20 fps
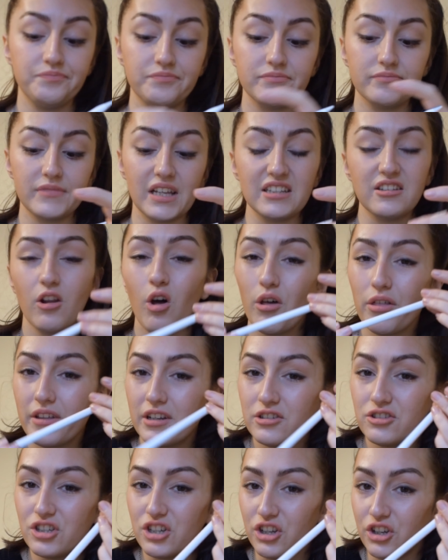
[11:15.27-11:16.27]
there's a lot of
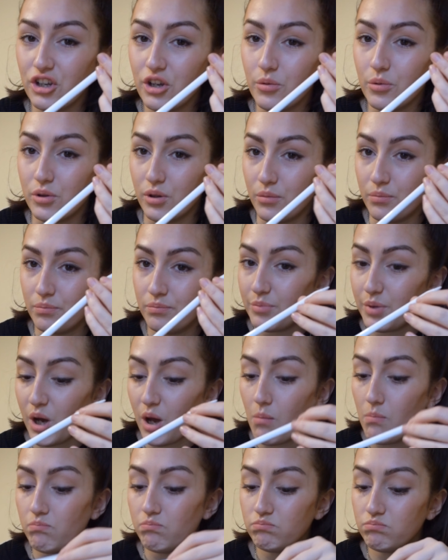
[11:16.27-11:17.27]
things you can do with them,
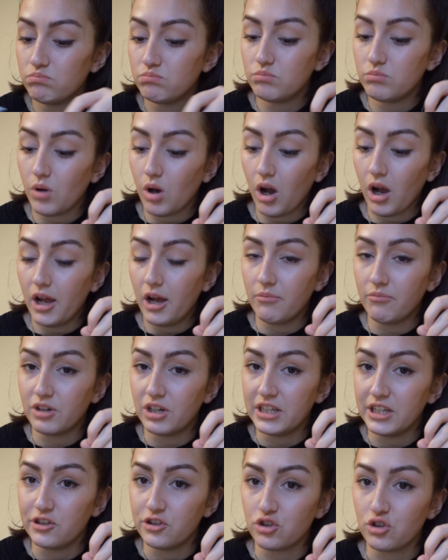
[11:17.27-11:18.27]
but I am
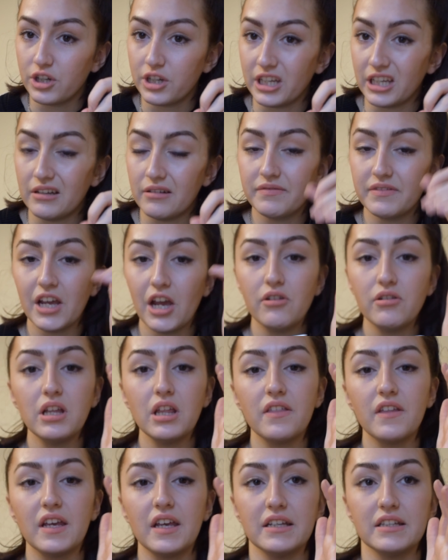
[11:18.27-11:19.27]
really enjoying it. The only
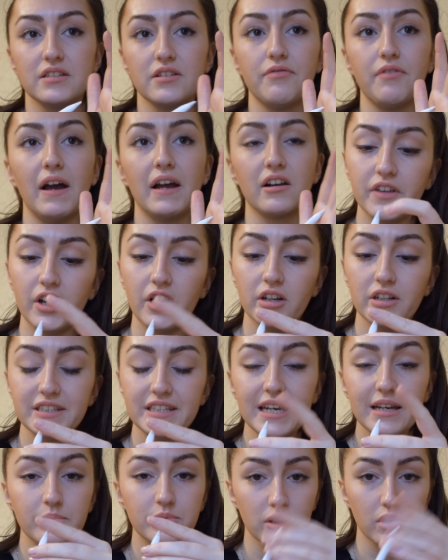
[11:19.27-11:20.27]
thing is the fact that
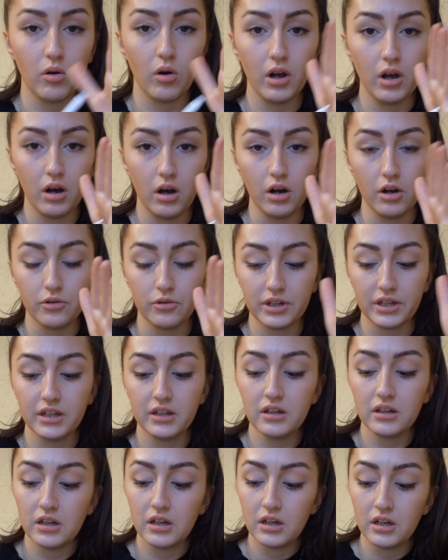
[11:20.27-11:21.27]
tips are quite hard on it.
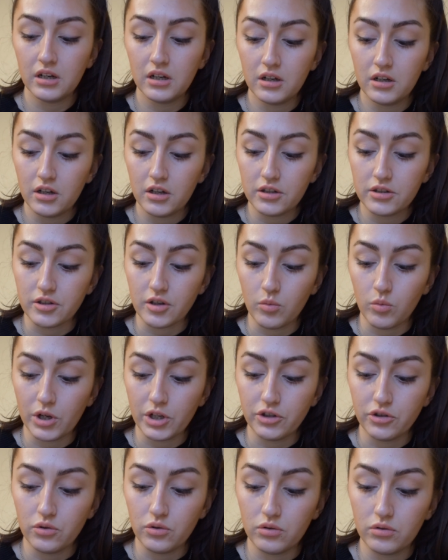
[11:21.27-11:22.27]
So when
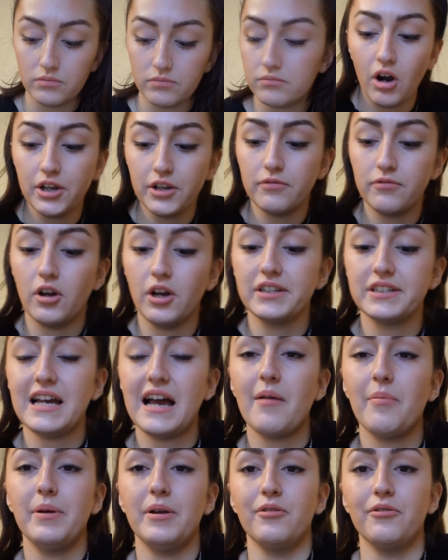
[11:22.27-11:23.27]
you're kind of
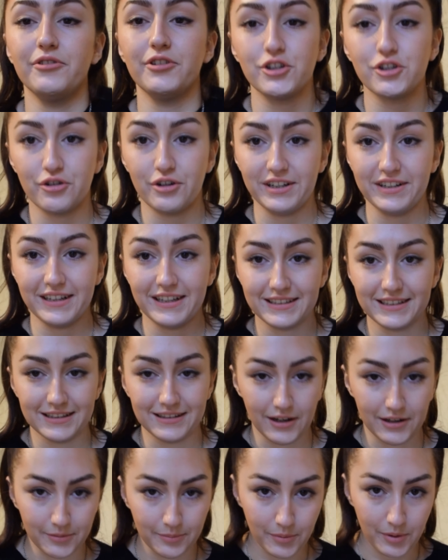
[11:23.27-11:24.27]
tapping on the screen, this is
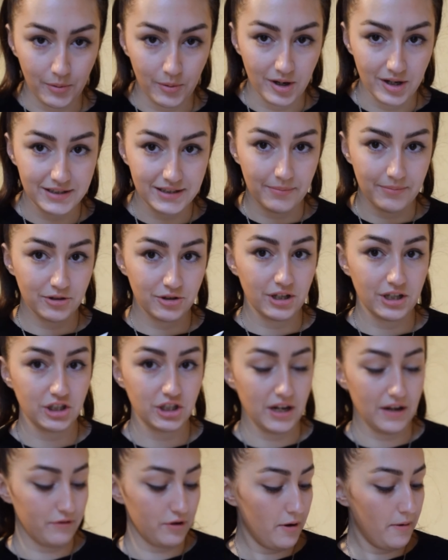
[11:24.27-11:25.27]
my worst demonstration
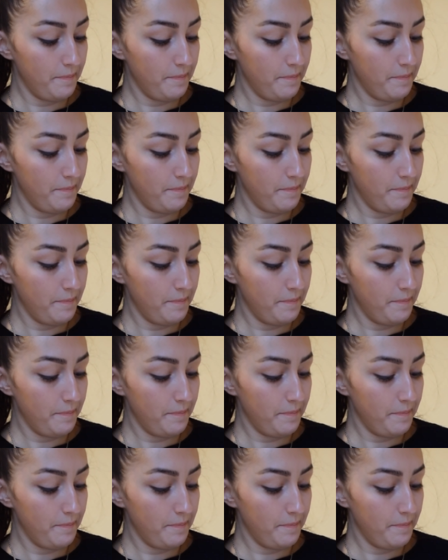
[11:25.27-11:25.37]
ever.